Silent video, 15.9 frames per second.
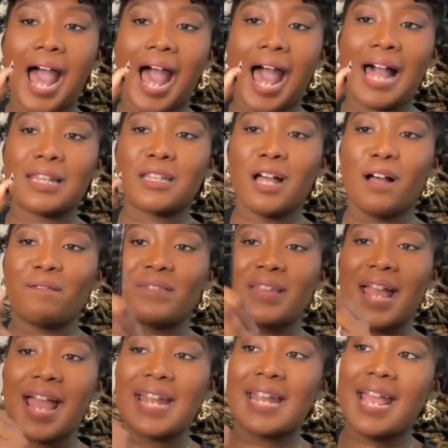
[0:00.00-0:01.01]
I love
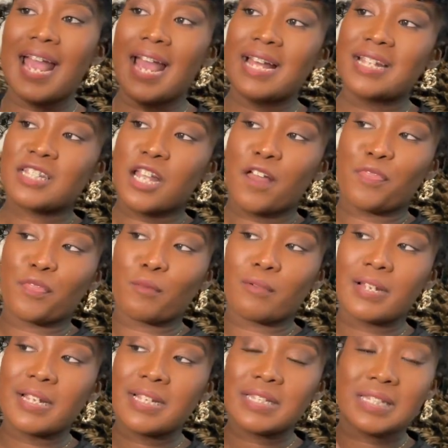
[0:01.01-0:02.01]
that. It has
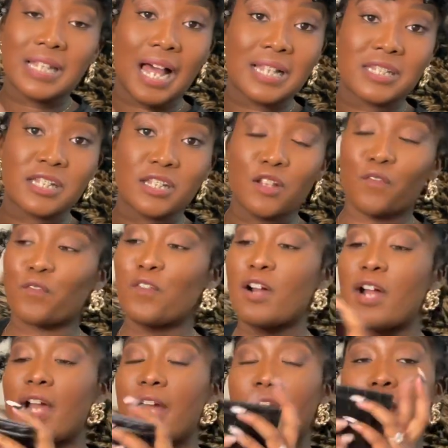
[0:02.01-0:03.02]
three slots in the
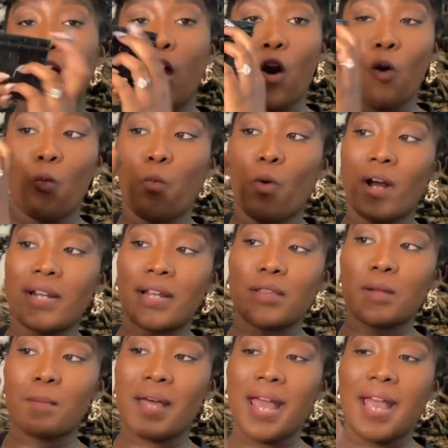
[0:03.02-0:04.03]
front, one
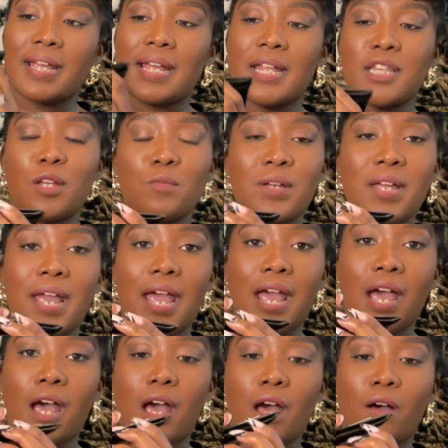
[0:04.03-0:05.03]
in the back, and then we
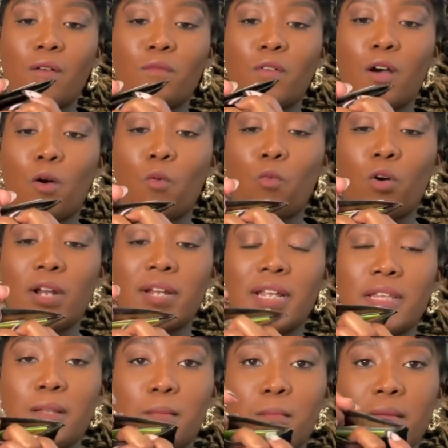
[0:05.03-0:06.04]
have one
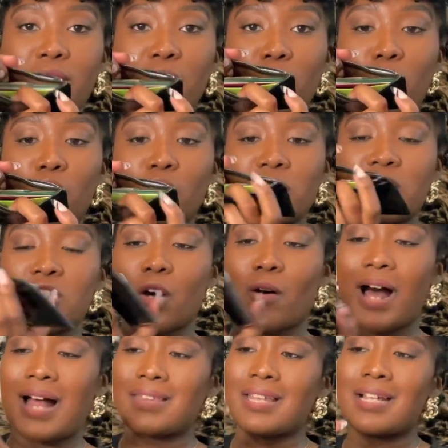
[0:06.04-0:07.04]
in the middle. So
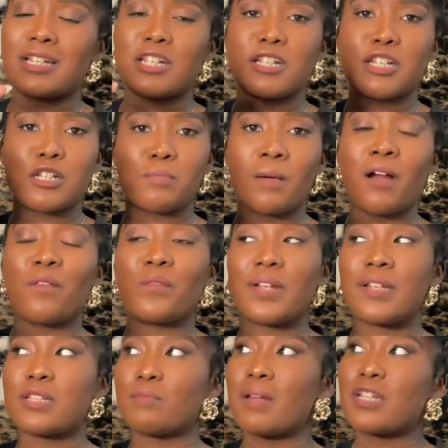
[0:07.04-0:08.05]
I think this is
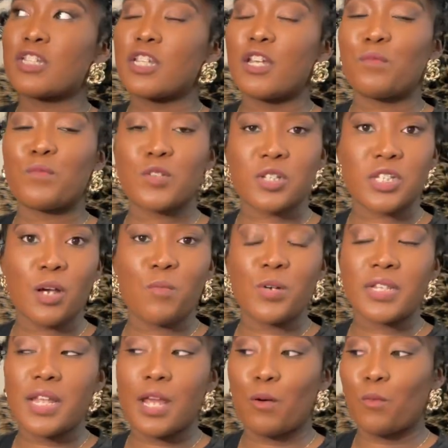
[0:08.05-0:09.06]
perfect, especially if you're
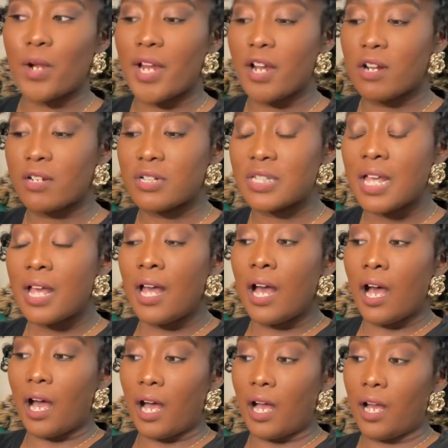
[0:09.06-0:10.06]
someone that wears
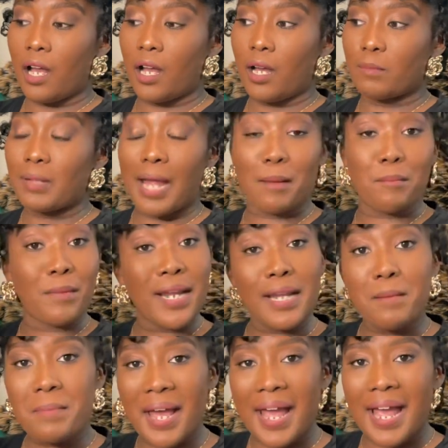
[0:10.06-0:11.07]
um, like
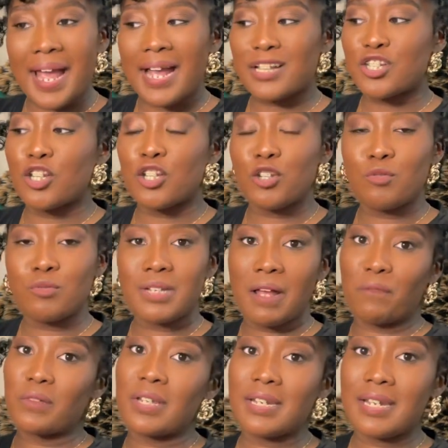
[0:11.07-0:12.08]
mini bags. You
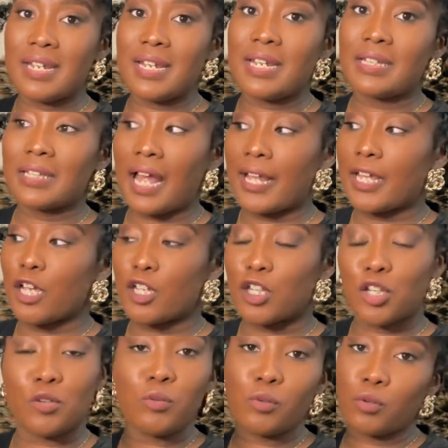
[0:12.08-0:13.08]
definitely need like a
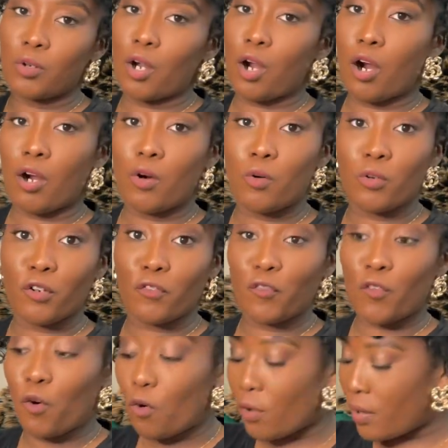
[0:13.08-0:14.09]
cute little card holder
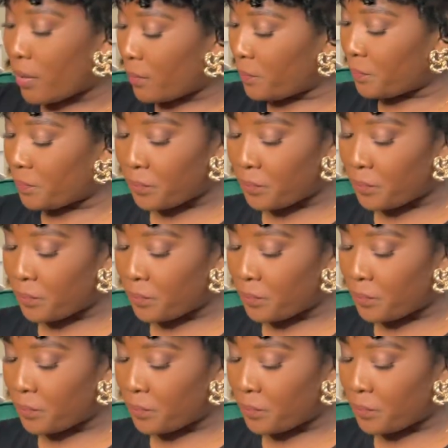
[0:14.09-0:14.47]
for them.